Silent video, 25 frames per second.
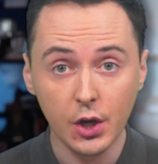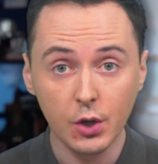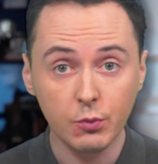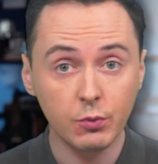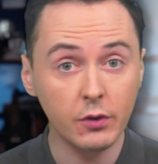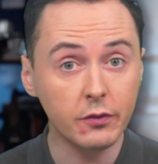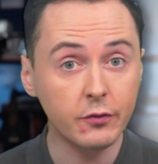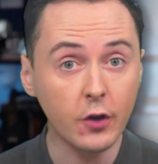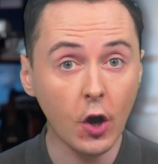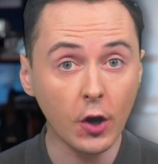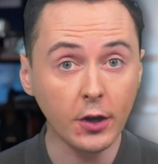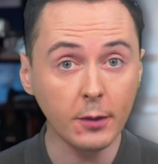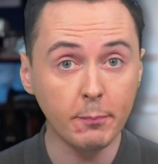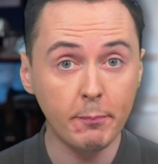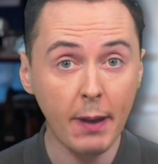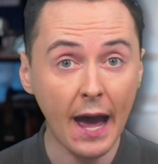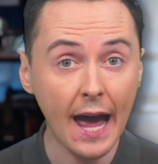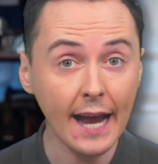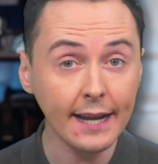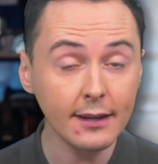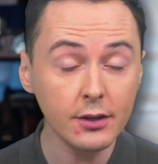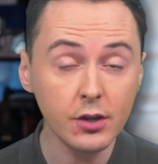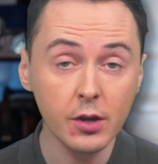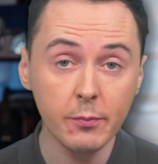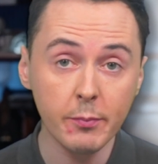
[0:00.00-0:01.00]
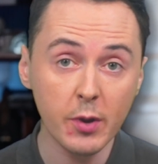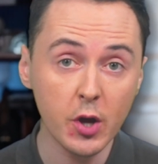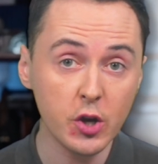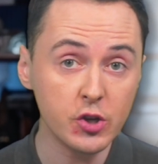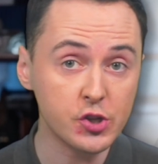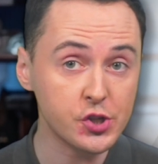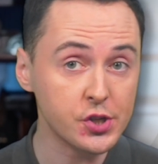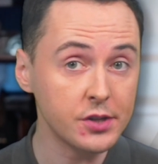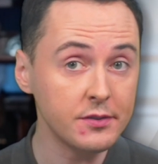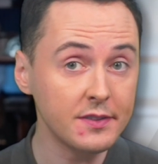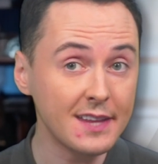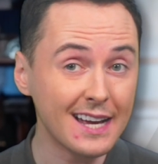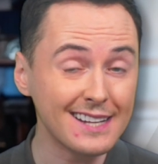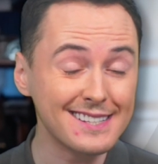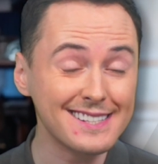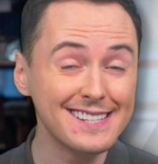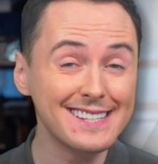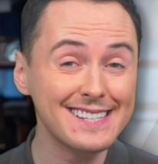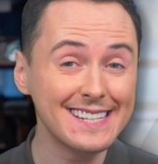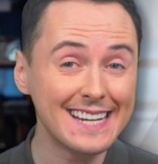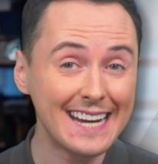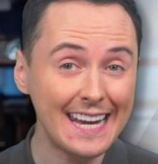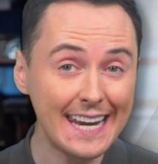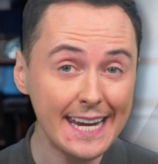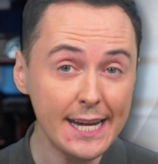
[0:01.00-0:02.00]
We've got a pattern emerging that's
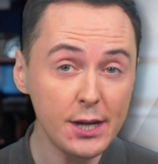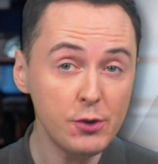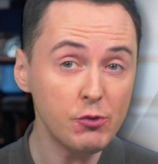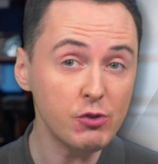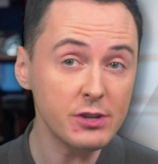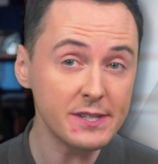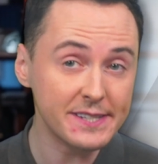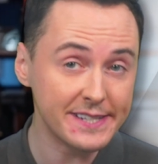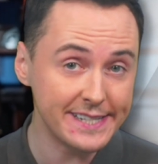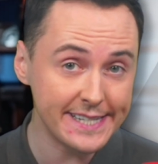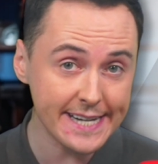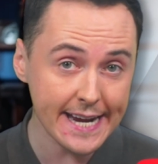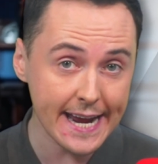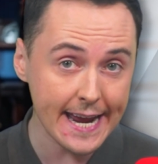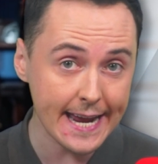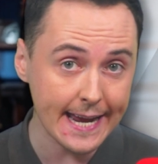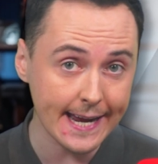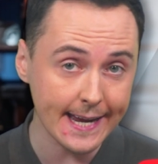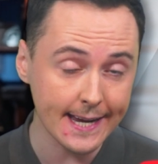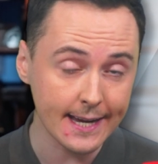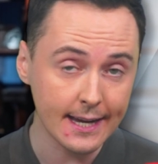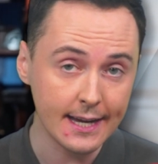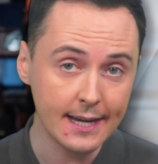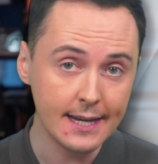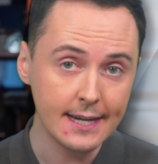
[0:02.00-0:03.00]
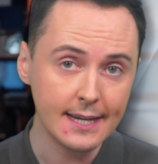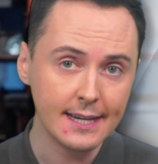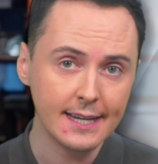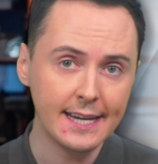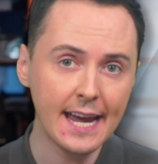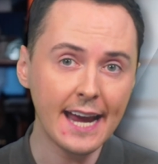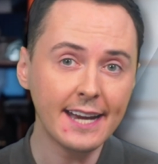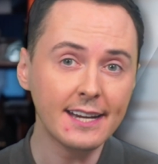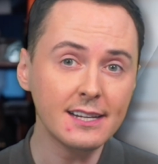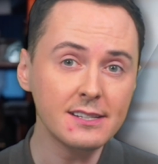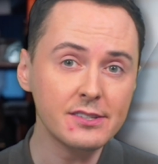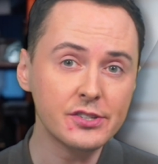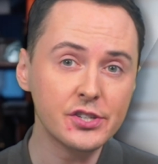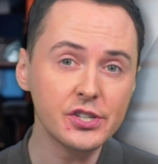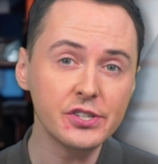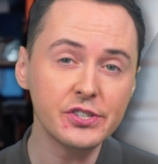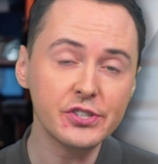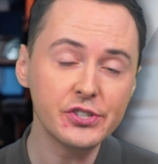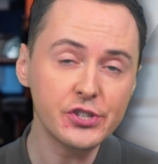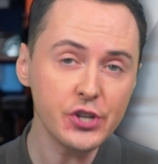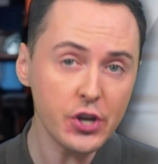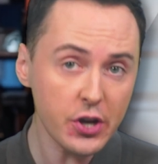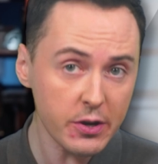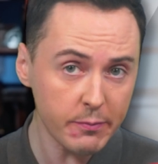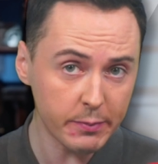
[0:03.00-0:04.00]
as clear as day, yet as
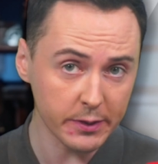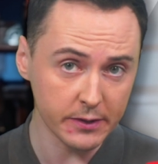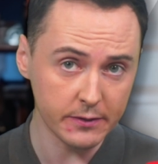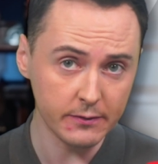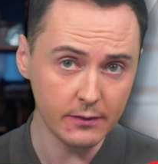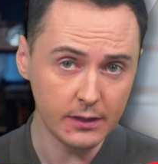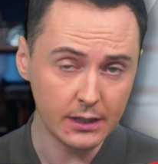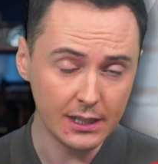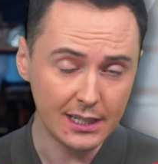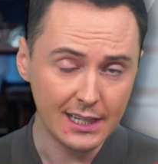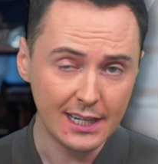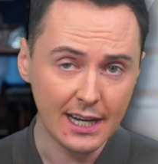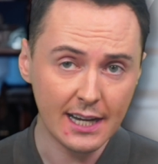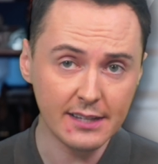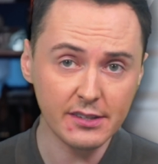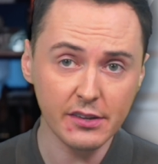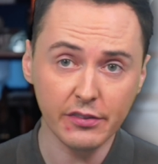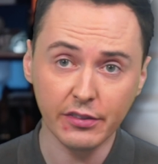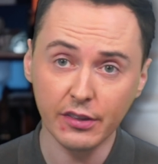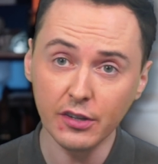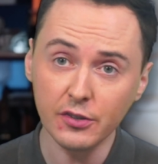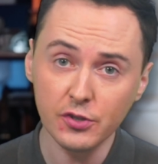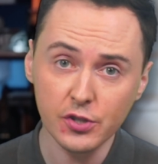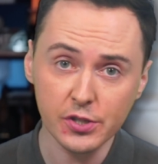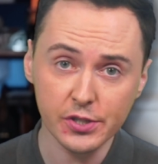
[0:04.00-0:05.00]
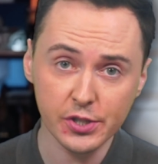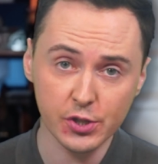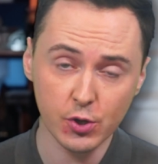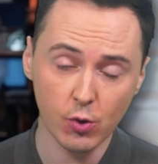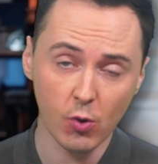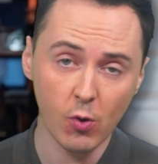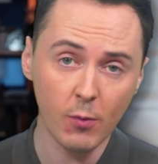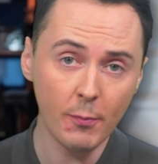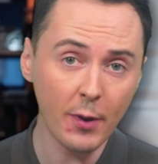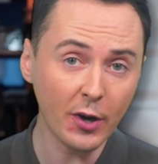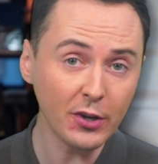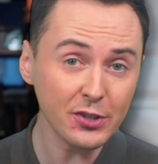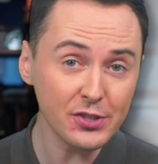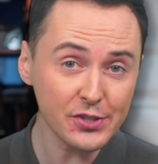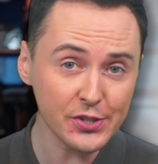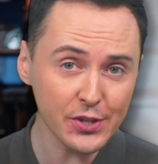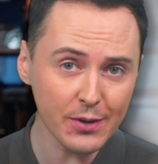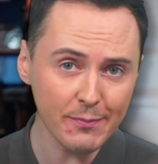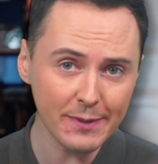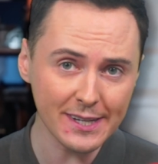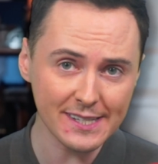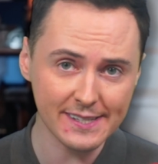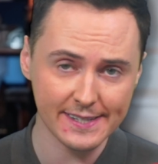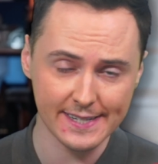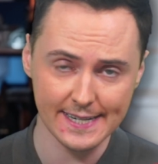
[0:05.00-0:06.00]
disturbing as a thunderstorm on a
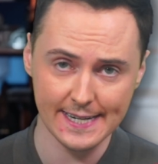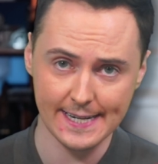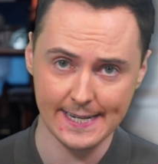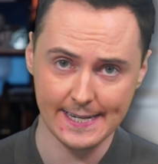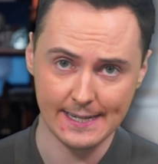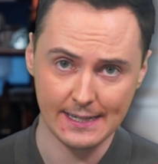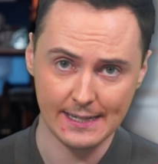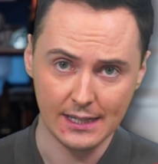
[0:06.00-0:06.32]
summer's day.